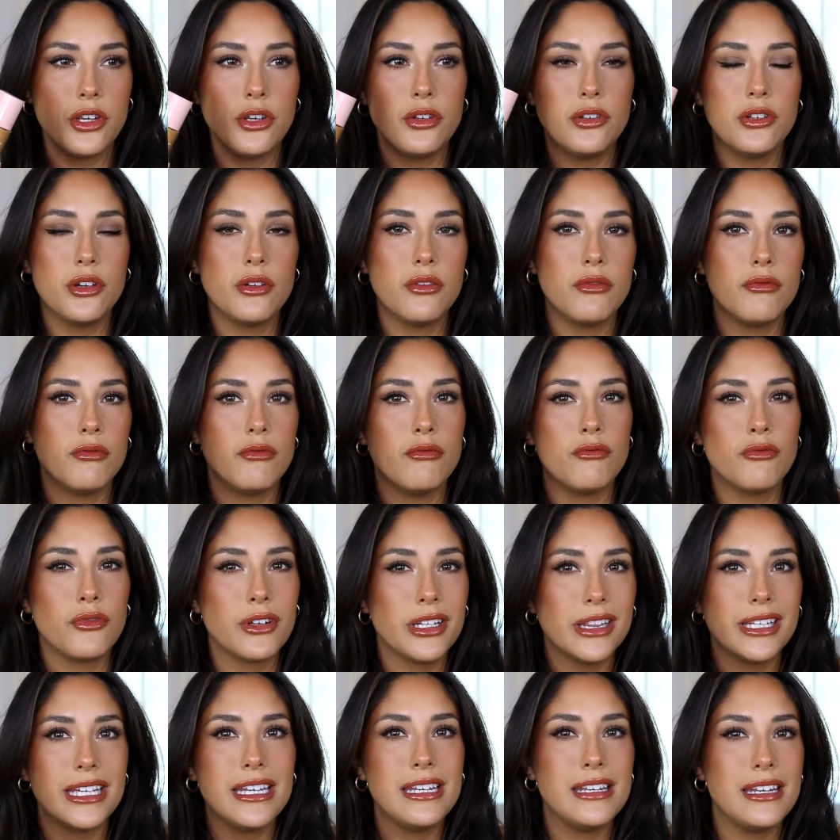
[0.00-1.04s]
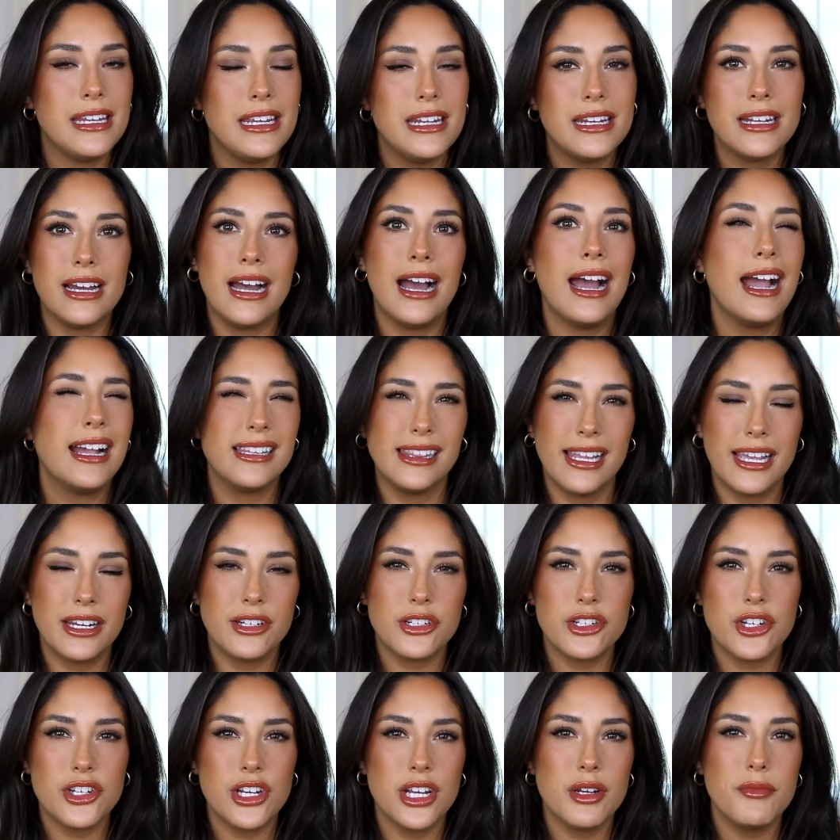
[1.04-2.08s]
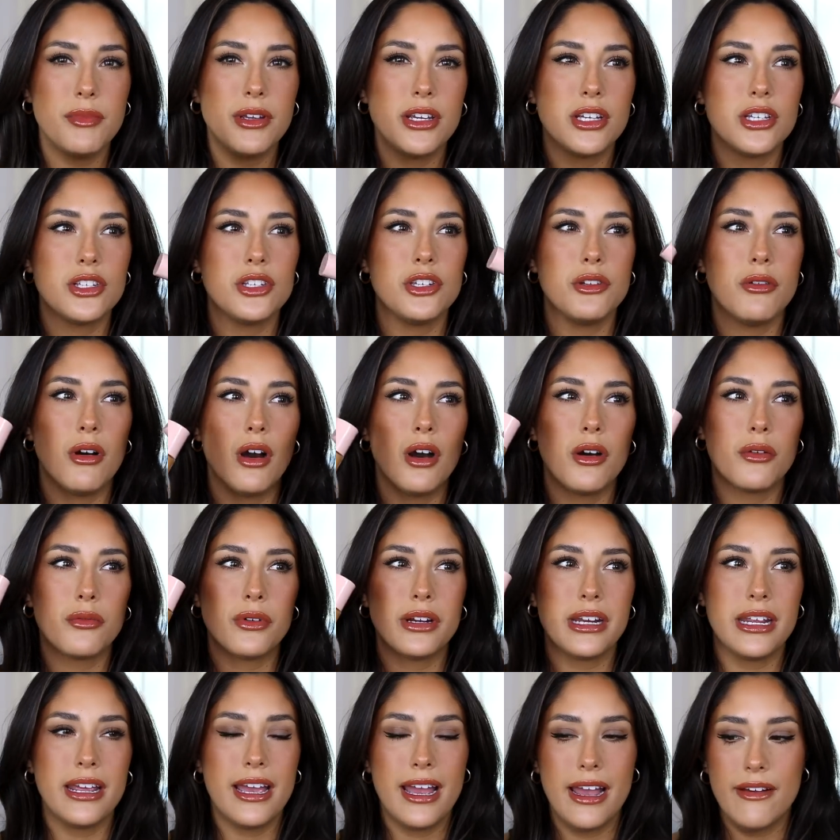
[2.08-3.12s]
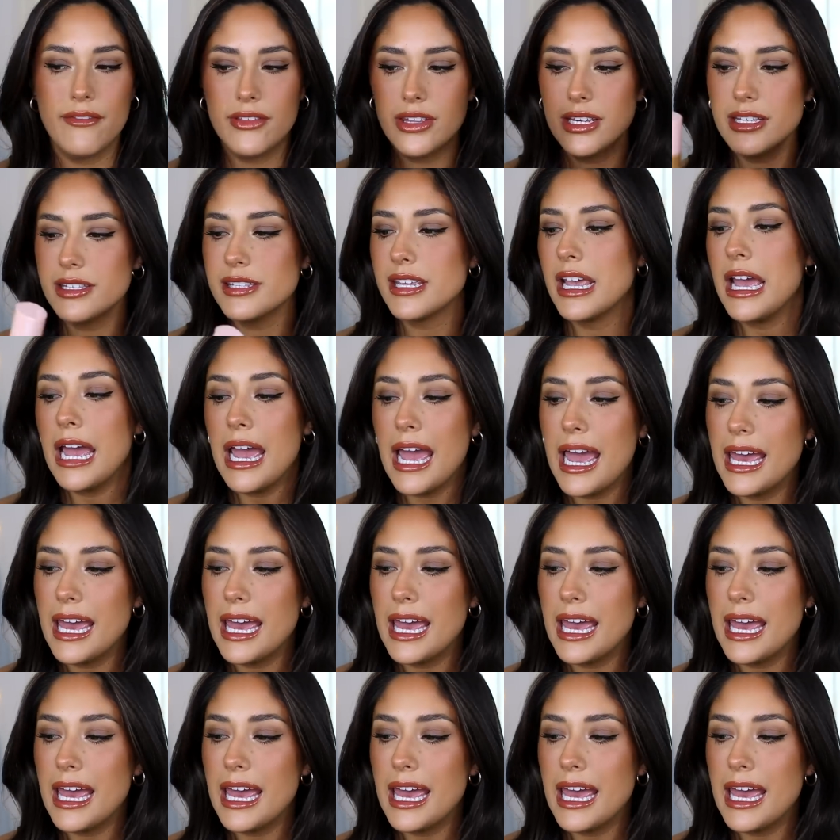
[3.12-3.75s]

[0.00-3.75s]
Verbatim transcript: you don't really need a highlighter shade because you already have this.